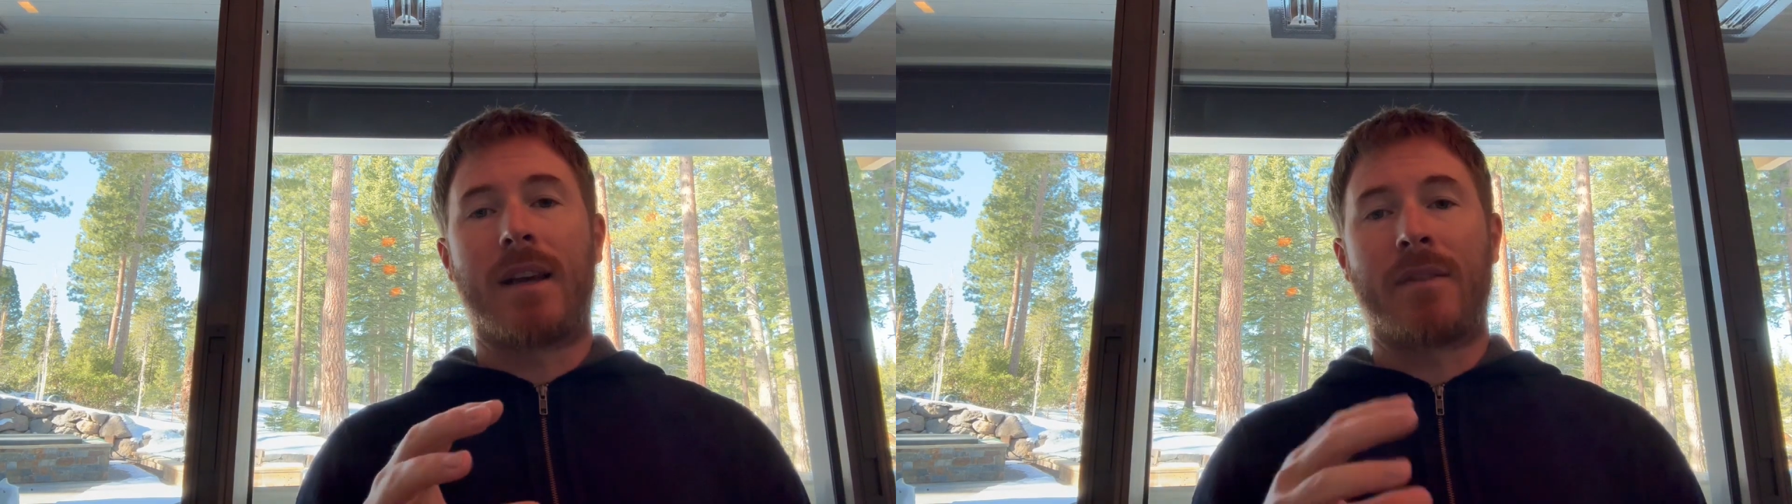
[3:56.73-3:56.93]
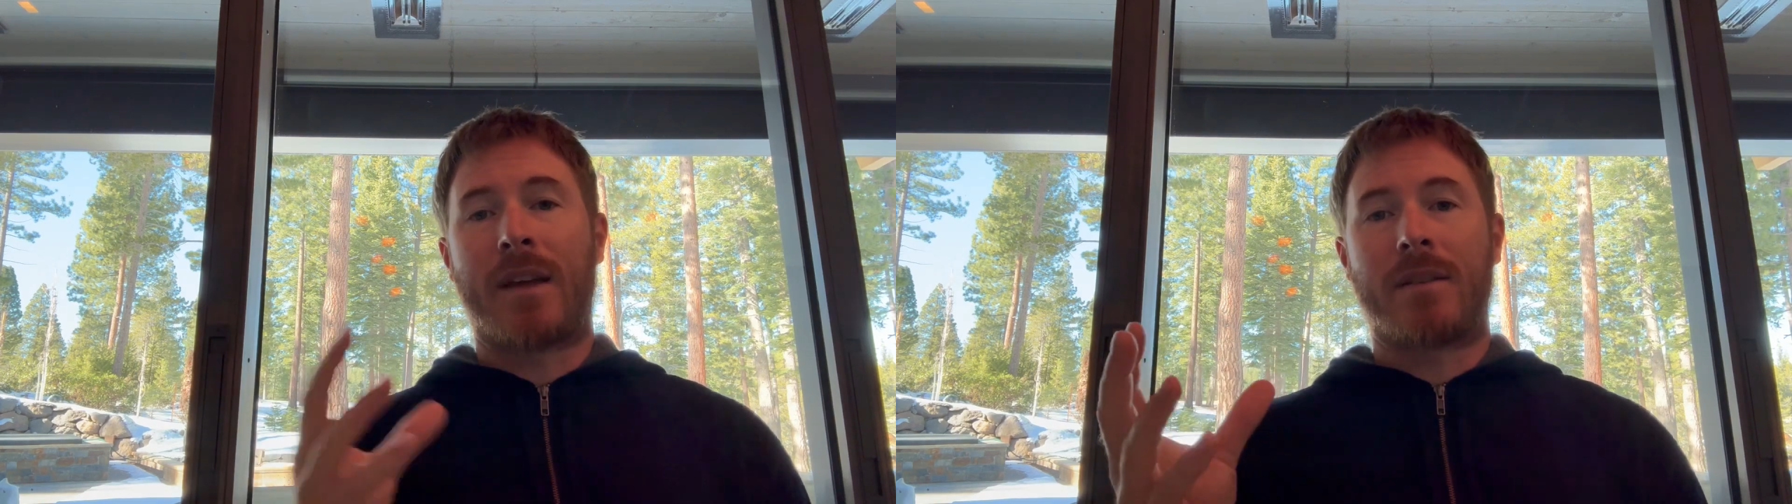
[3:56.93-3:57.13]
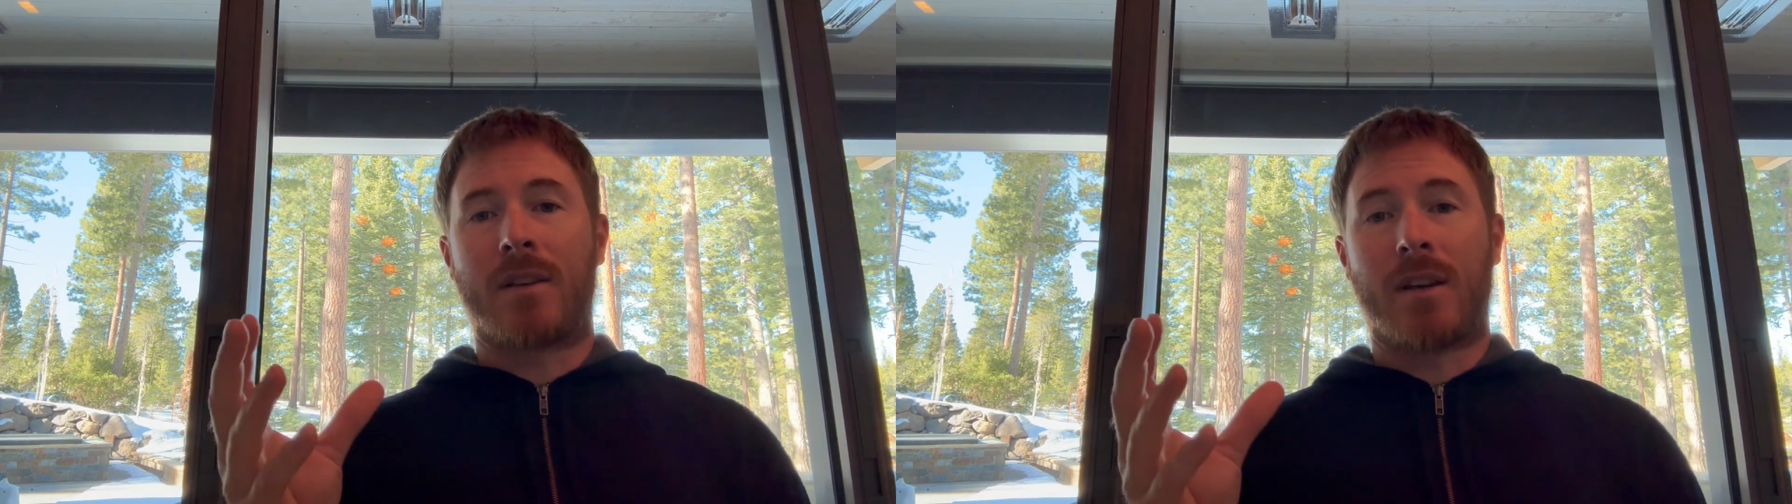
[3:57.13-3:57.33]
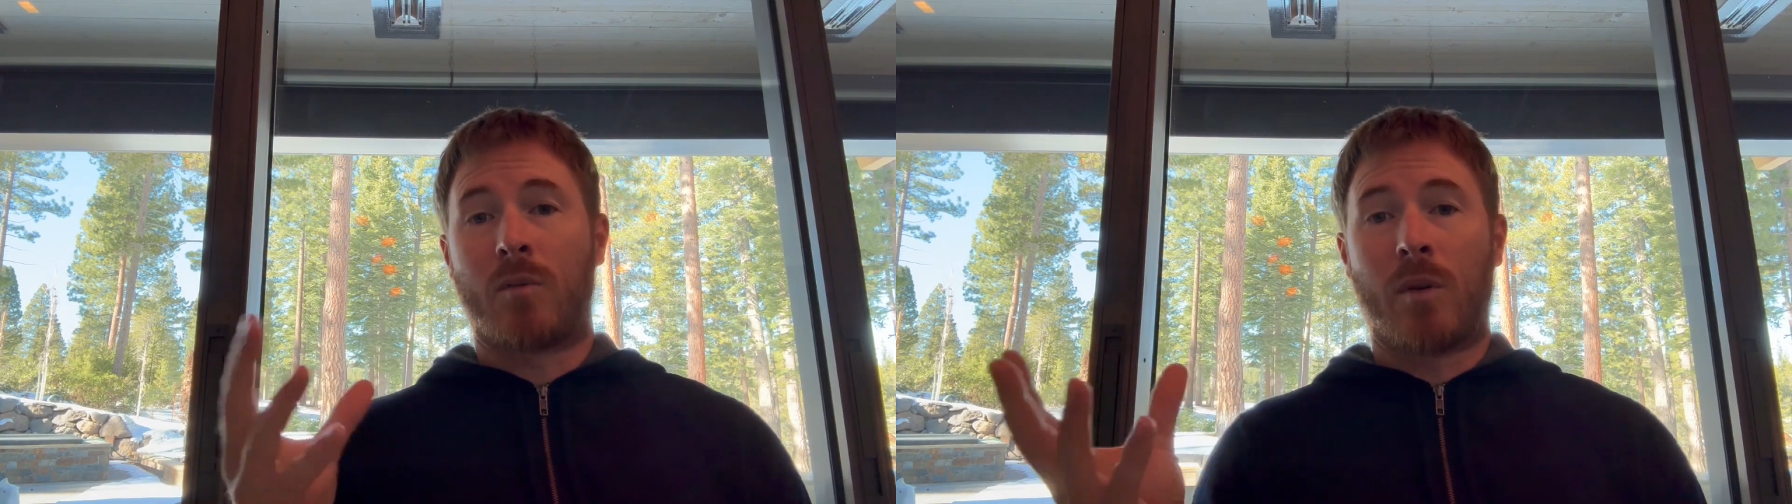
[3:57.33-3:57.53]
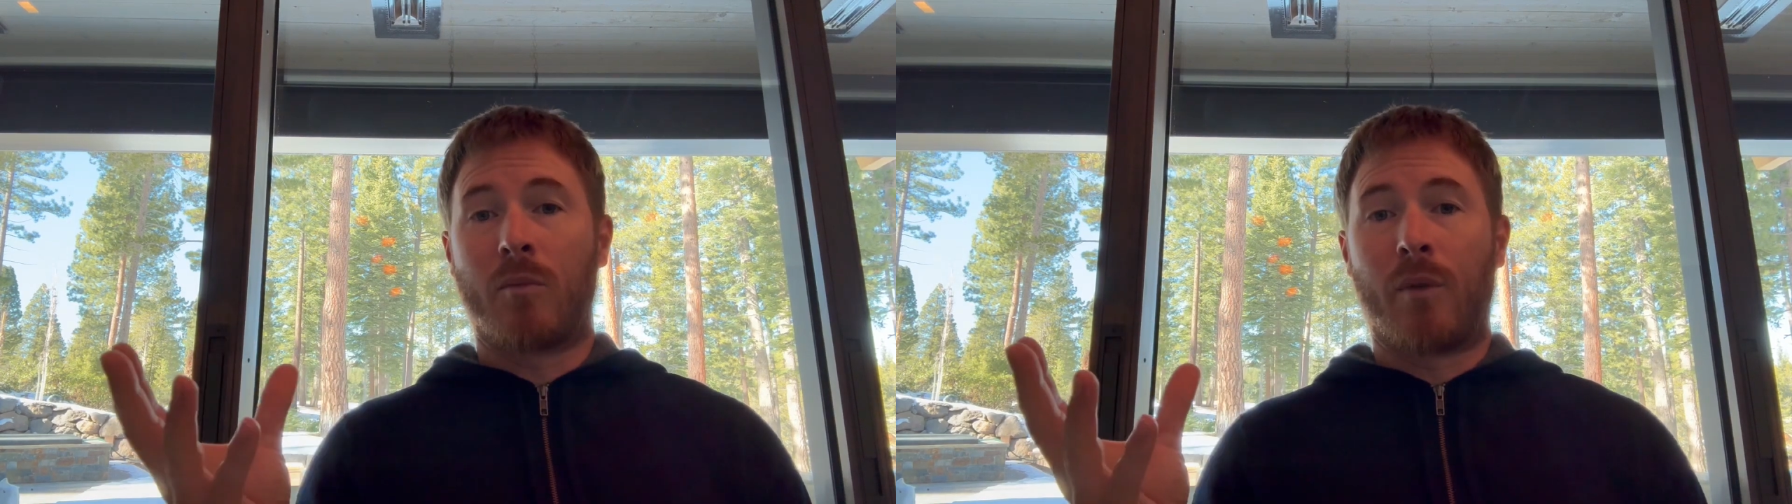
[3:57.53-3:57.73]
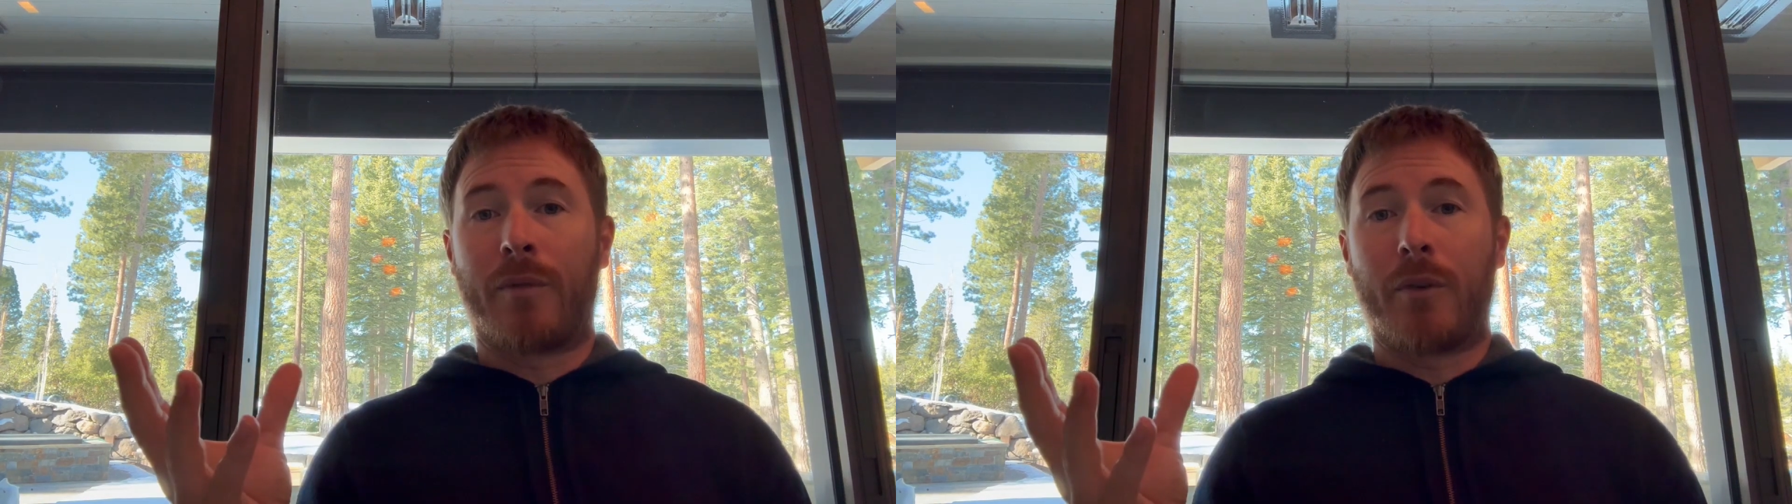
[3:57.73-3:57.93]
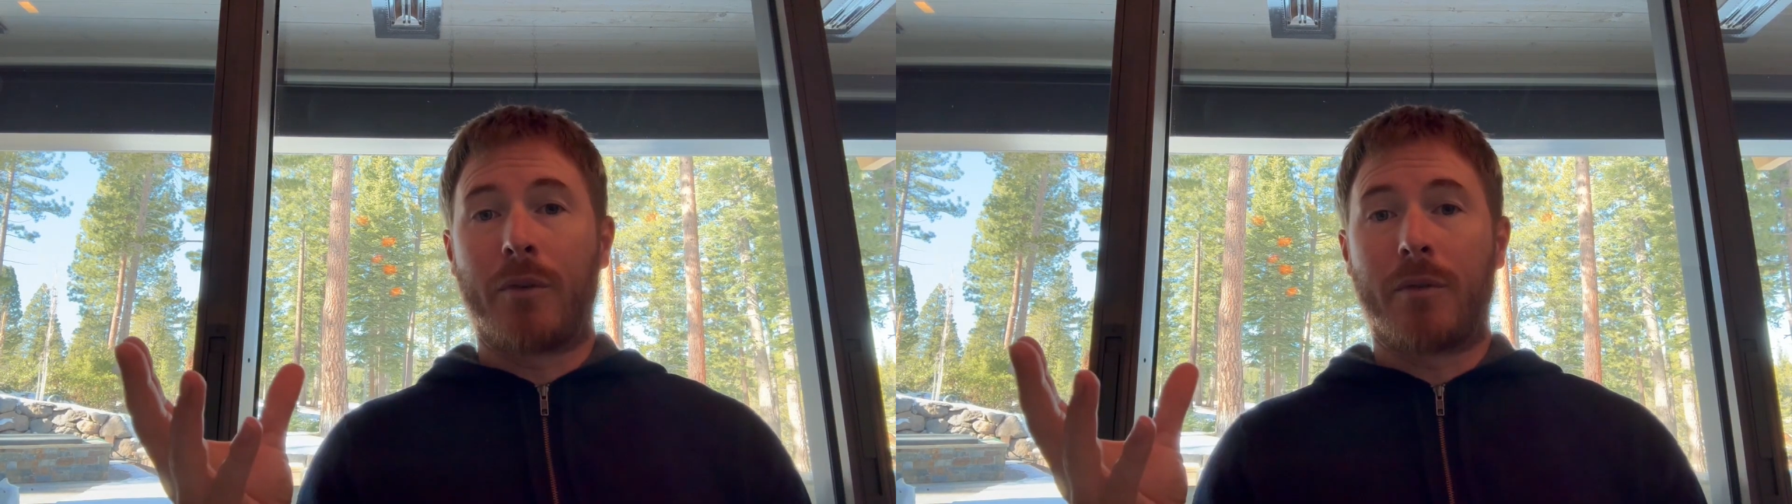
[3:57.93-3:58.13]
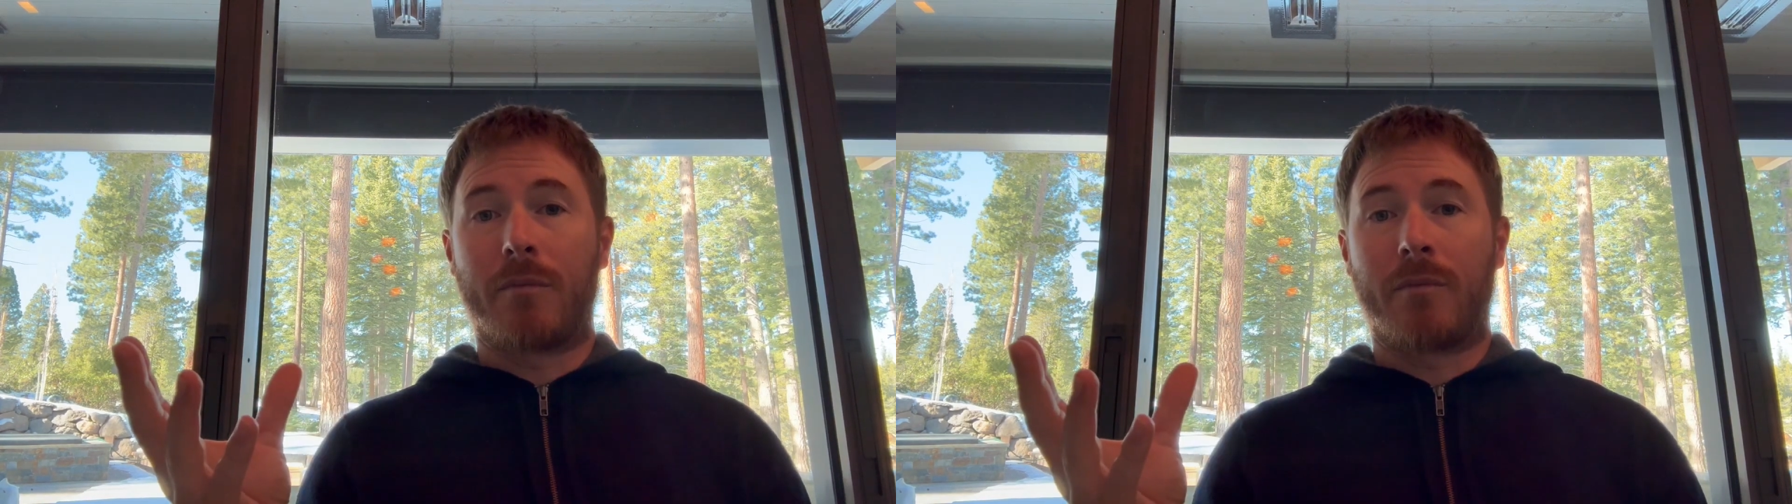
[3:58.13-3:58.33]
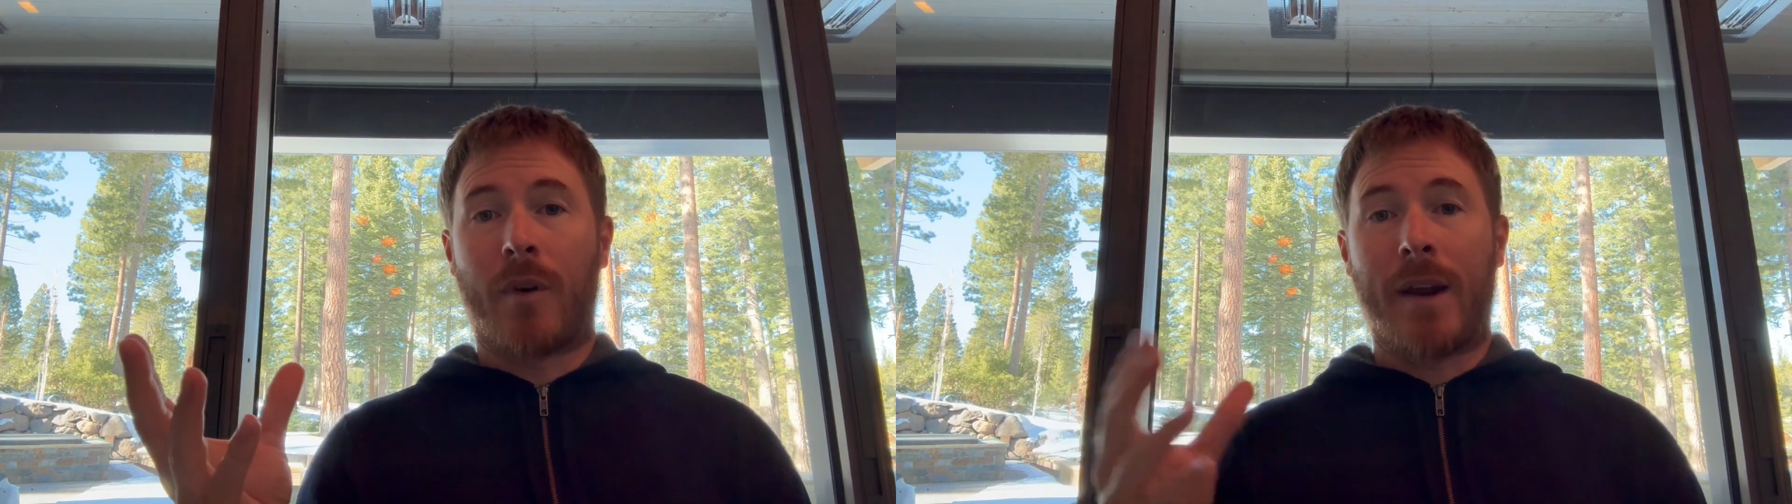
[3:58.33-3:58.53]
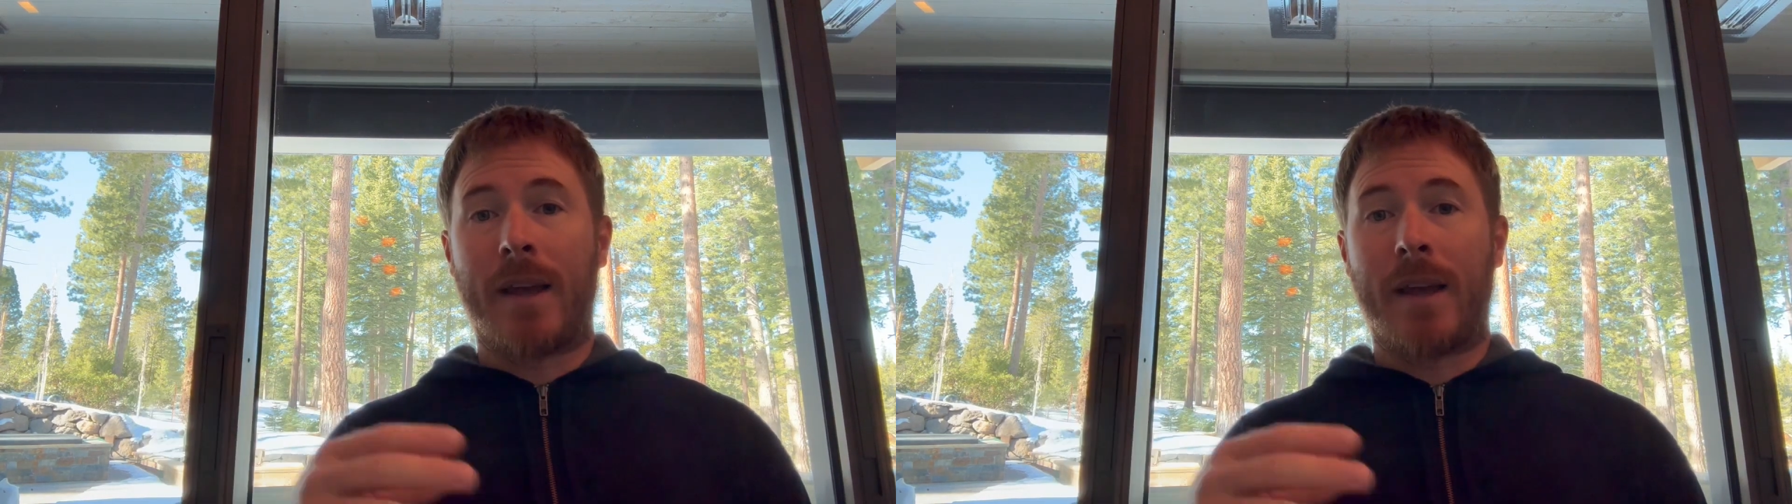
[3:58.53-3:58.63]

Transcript: I then kind of want more food, right?